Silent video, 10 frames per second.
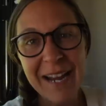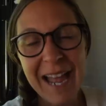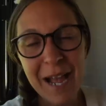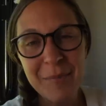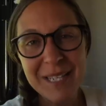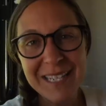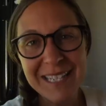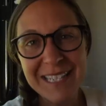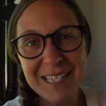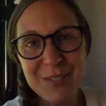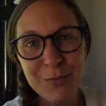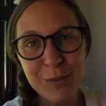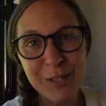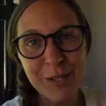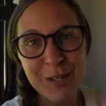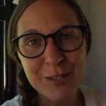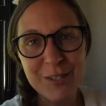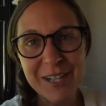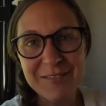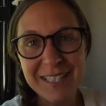happy kitties for the long
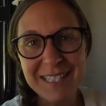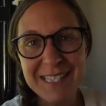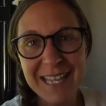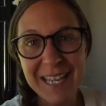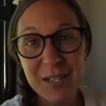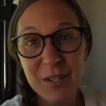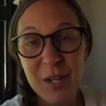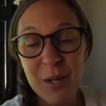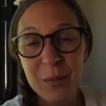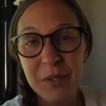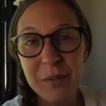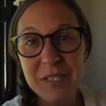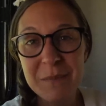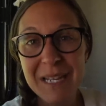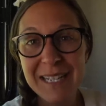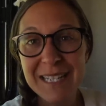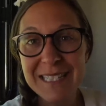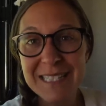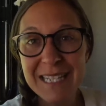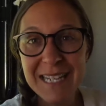drive day that's ahead. We are going to be heading
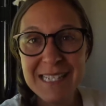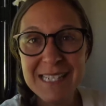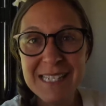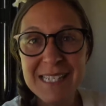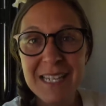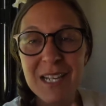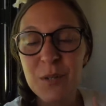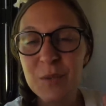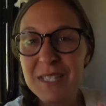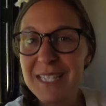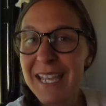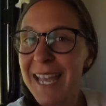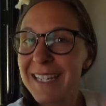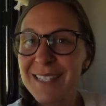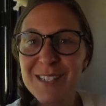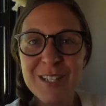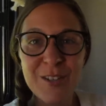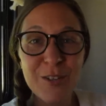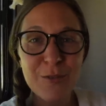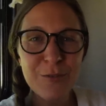into Texas. Once again, it is
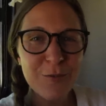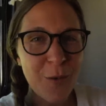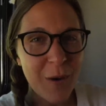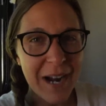another four